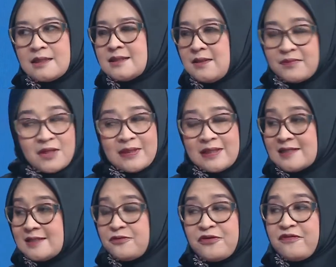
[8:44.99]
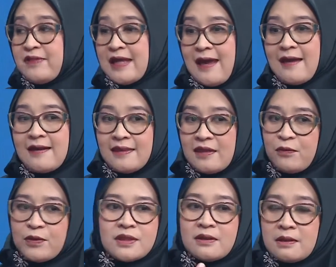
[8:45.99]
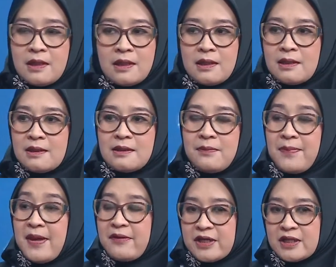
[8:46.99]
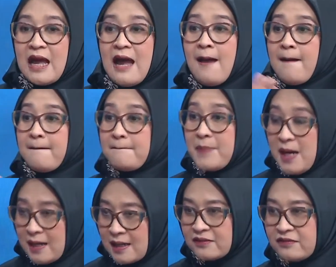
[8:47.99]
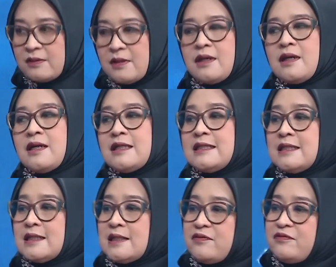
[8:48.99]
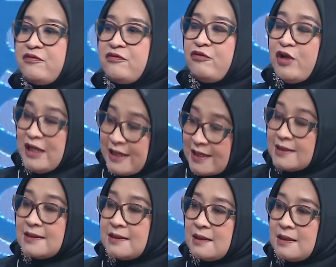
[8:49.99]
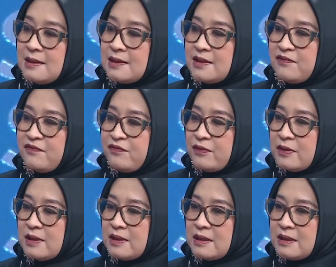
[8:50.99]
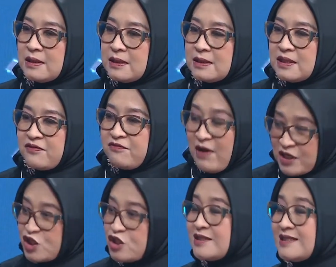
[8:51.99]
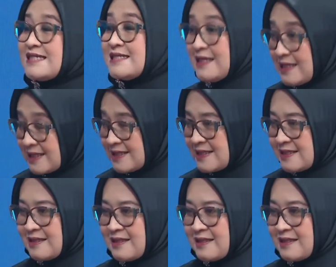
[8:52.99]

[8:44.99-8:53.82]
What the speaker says: Sometimes it doesn't reflect anything with the period. But the follicle, the functional cyst,